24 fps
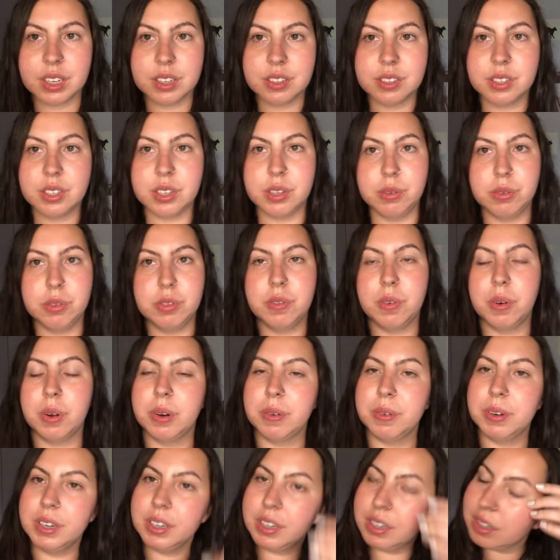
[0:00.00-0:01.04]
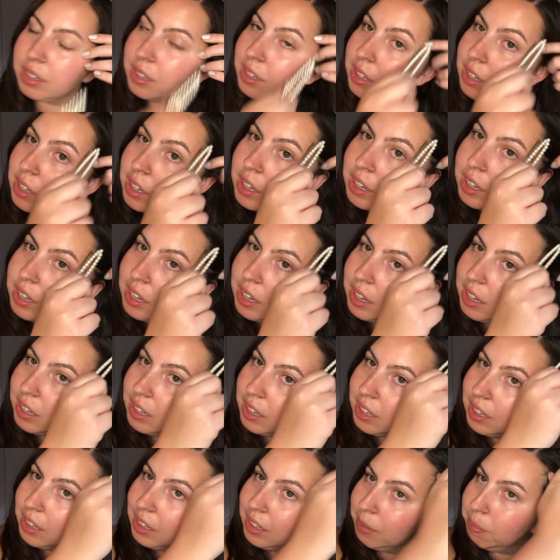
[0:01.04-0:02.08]
Scooch forward.
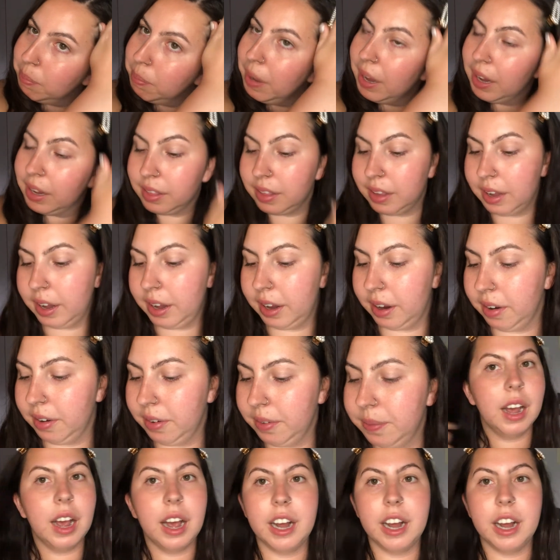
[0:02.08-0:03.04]
Clip back the hair.